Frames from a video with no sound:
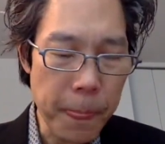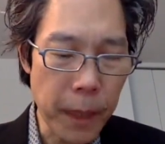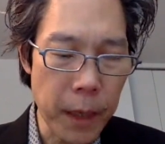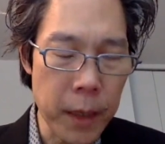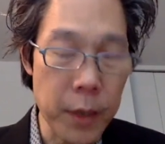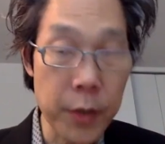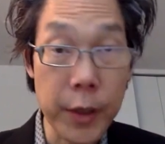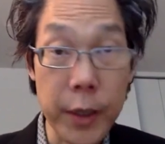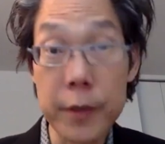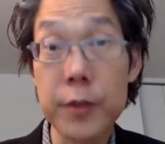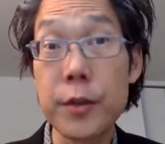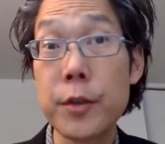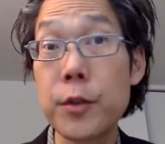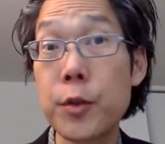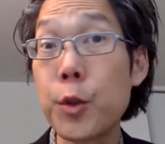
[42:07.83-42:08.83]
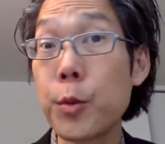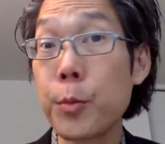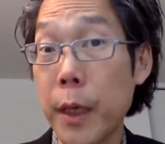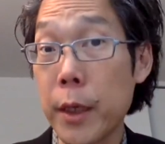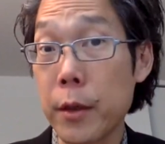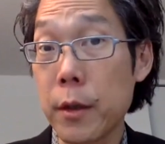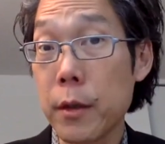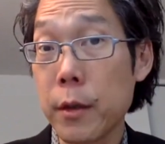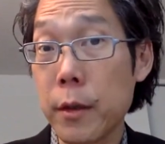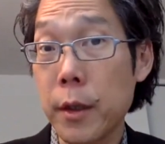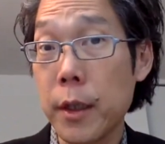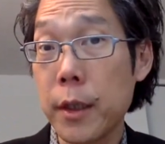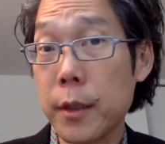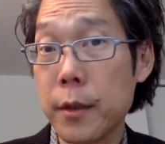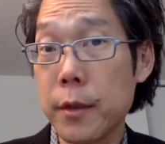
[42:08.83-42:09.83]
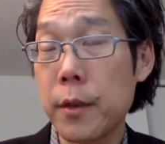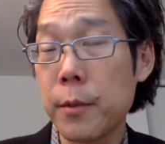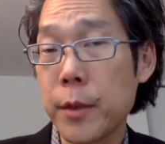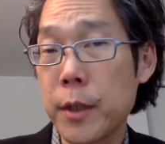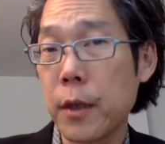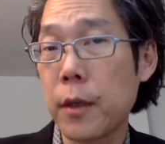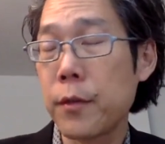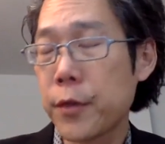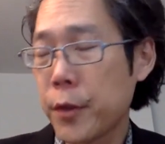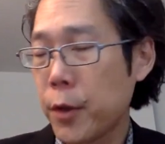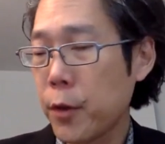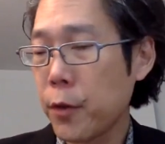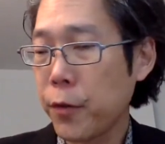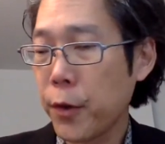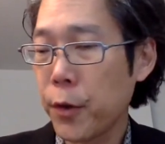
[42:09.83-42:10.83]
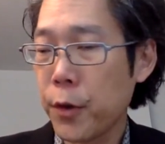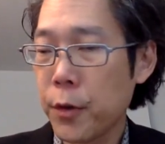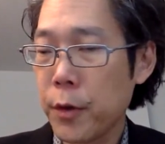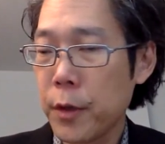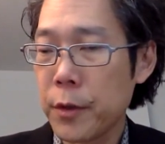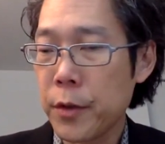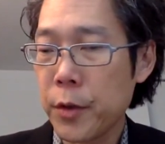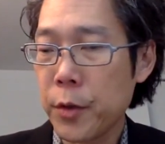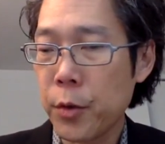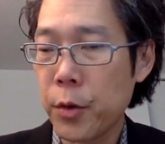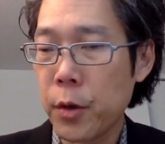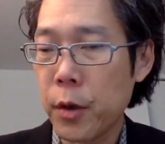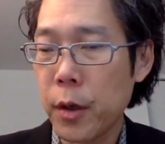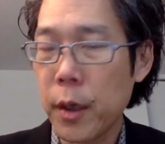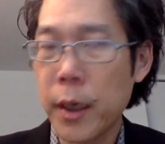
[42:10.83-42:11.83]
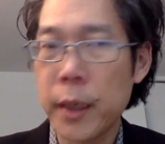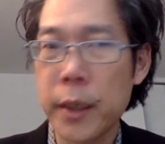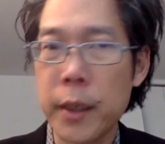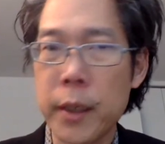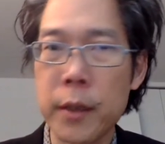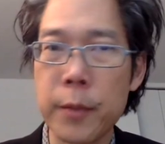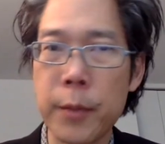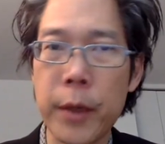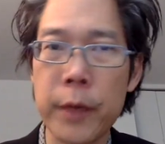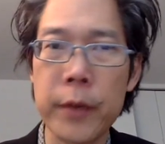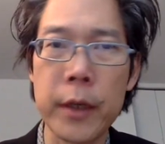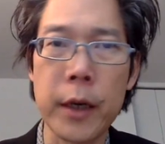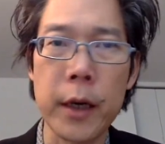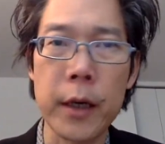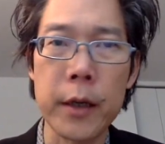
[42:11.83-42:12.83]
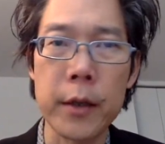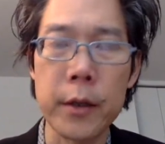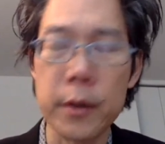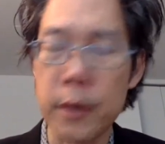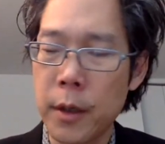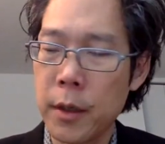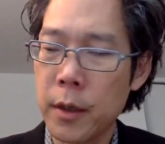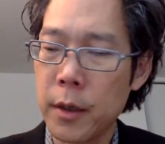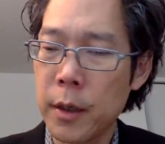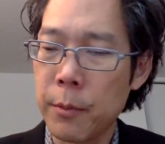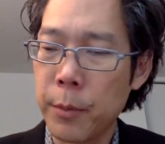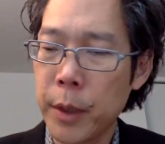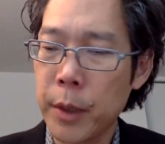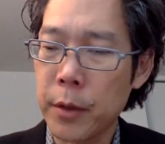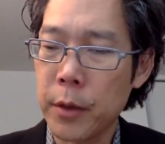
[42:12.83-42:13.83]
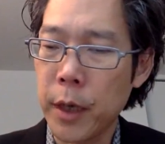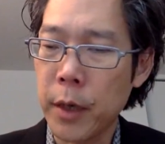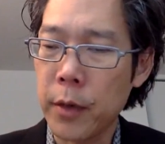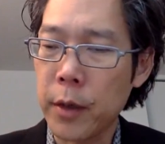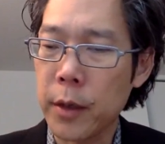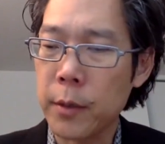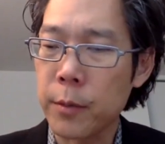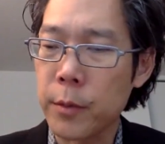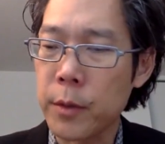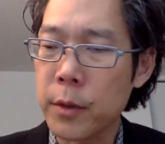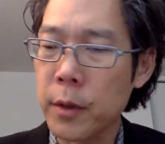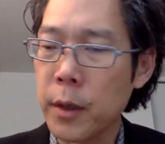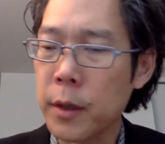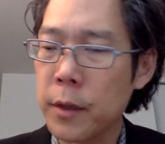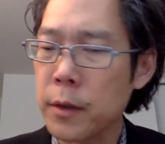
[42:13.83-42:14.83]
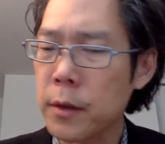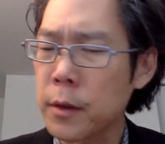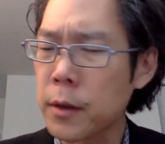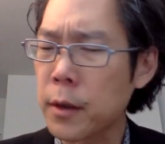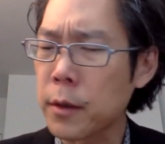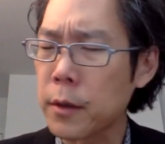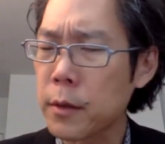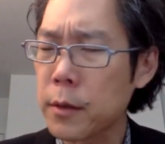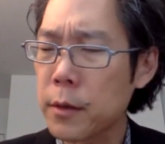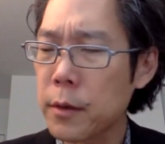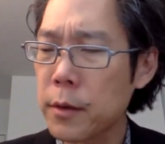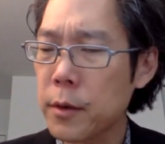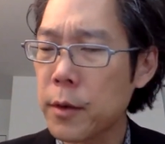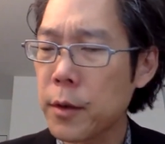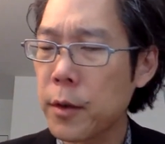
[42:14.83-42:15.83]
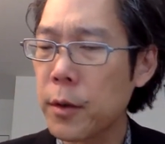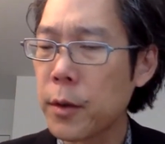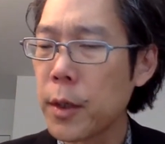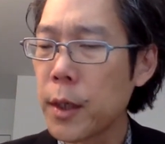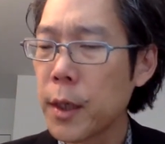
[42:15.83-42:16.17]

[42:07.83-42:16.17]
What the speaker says: their kids do better. Their kids themselves go further in school and end up having higher and better outcomes as adults. So